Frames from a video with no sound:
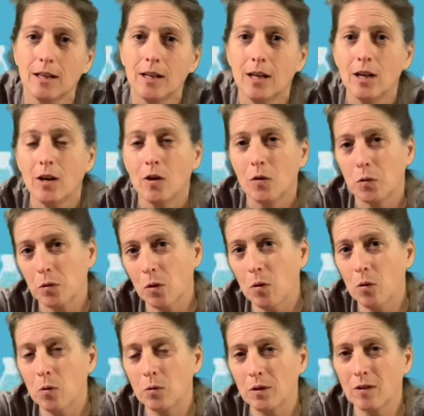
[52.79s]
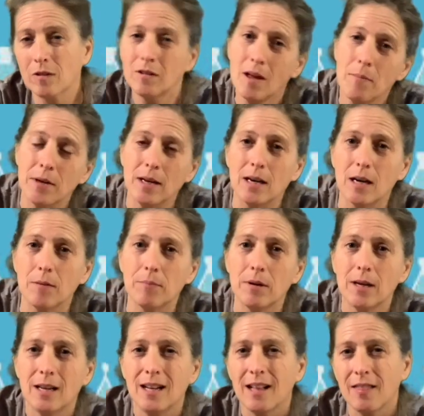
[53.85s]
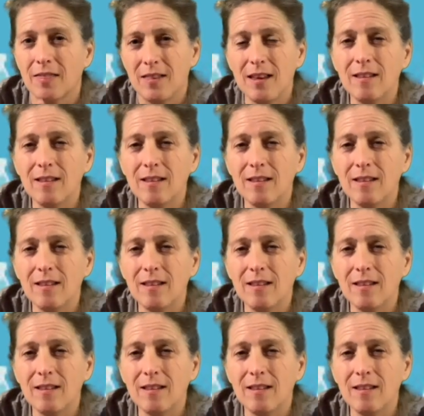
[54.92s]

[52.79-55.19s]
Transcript: So to sum it up, these